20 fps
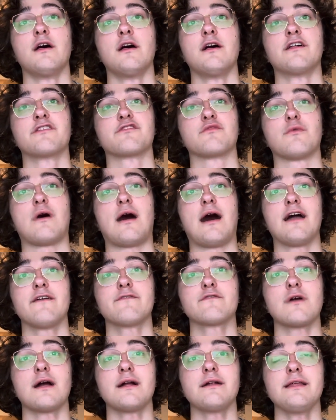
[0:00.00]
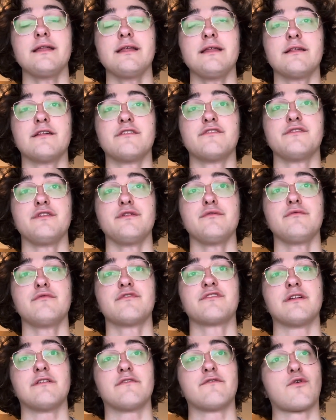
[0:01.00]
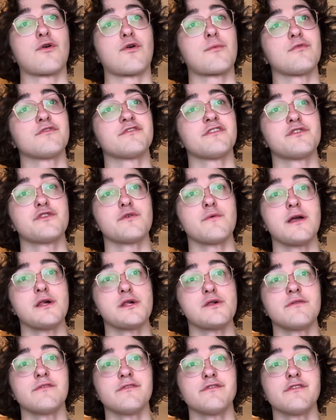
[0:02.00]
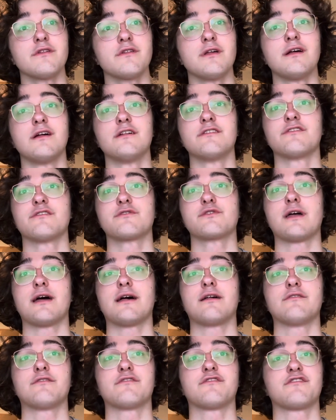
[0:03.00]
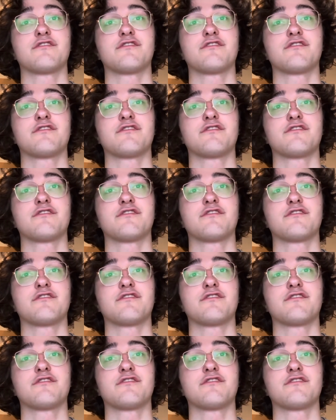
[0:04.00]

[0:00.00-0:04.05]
So a high variety is used in formal situations, such as